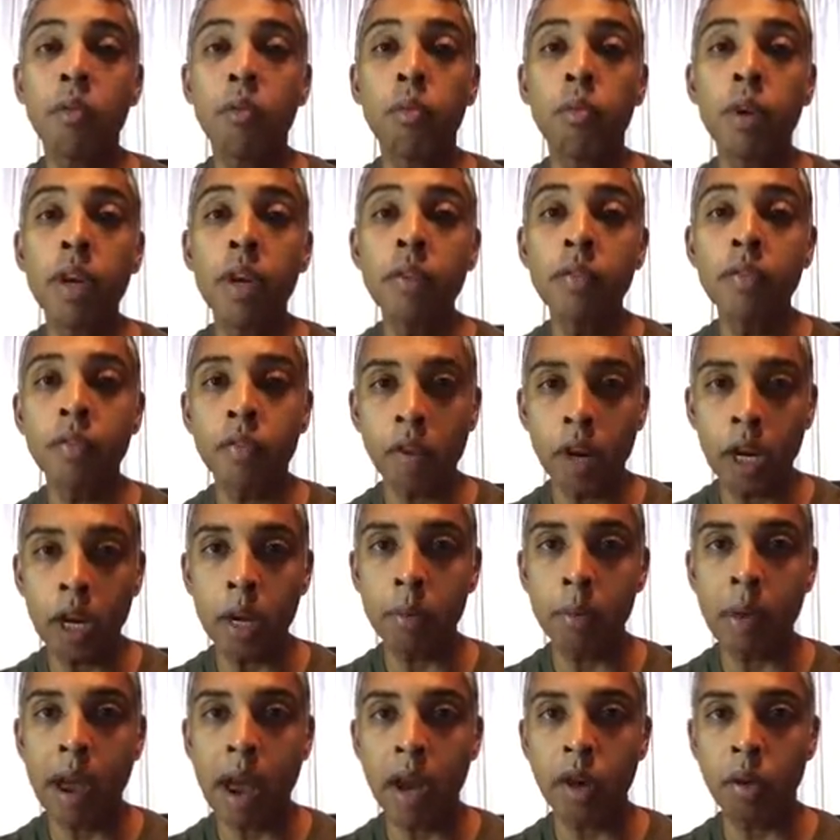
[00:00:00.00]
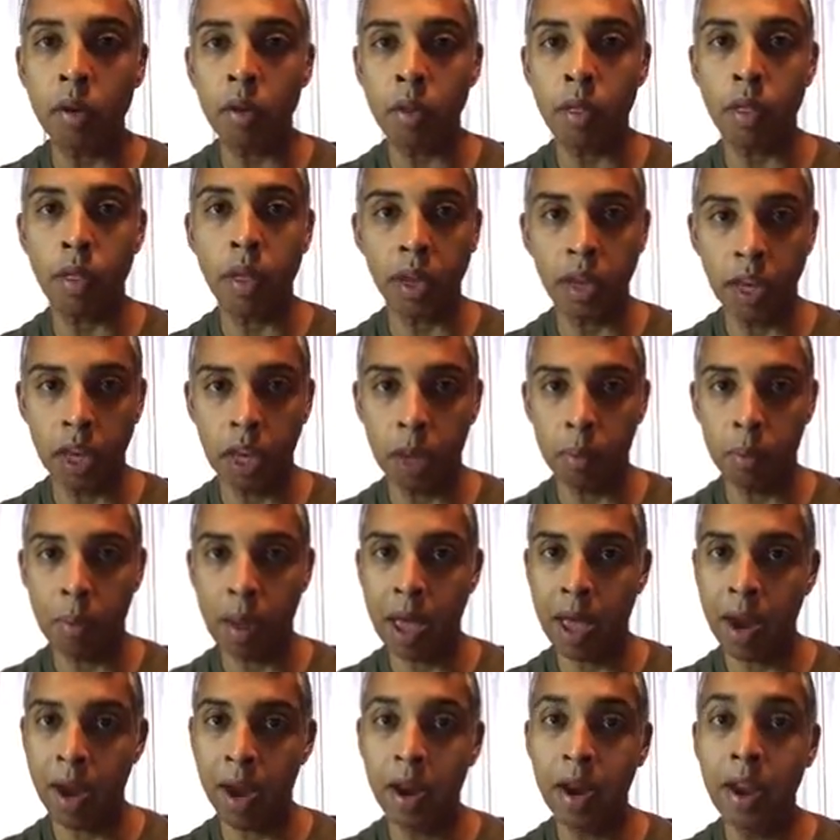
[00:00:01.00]
reframe how you're thinking
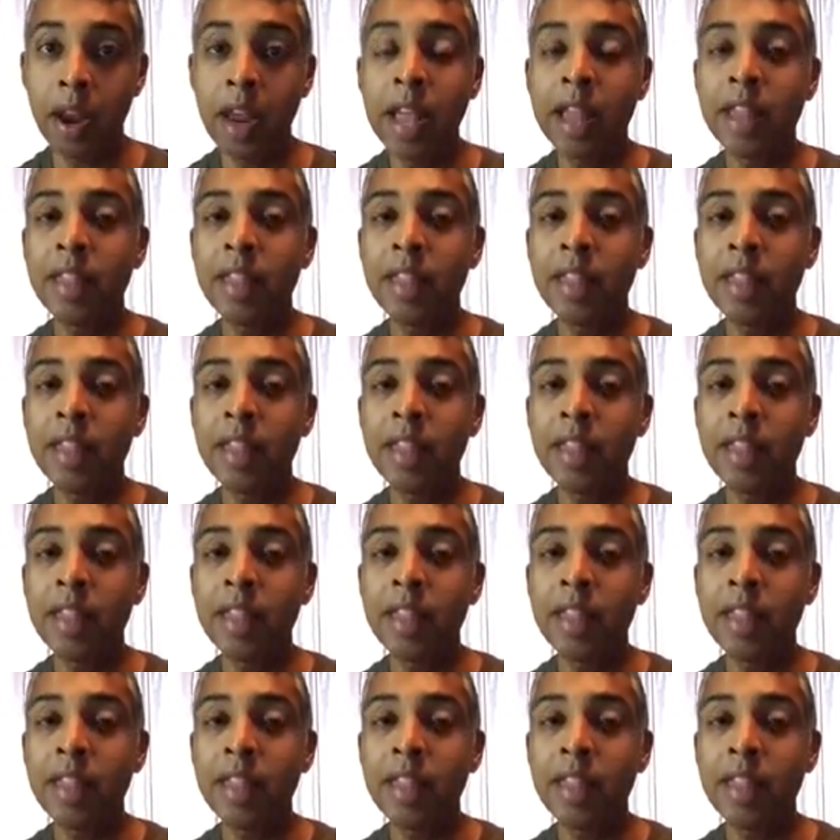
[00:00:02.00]
about it.